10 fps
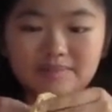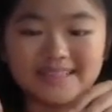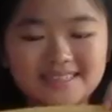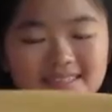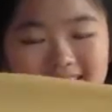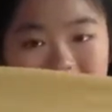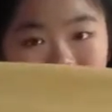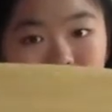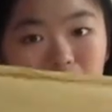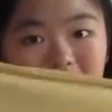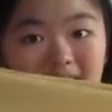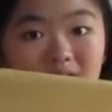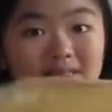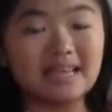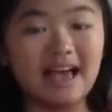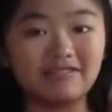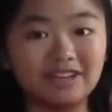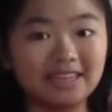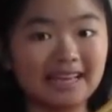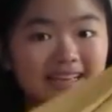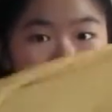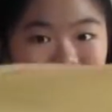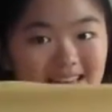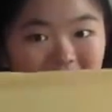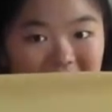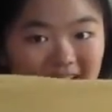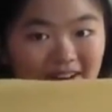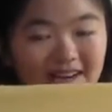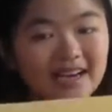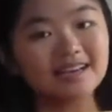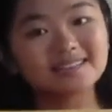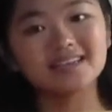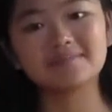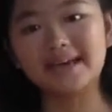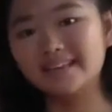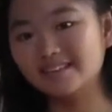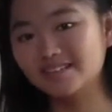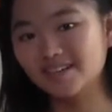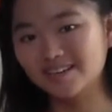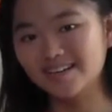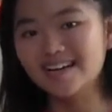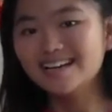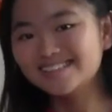be sustainable and use everything that's left here to make the shirt.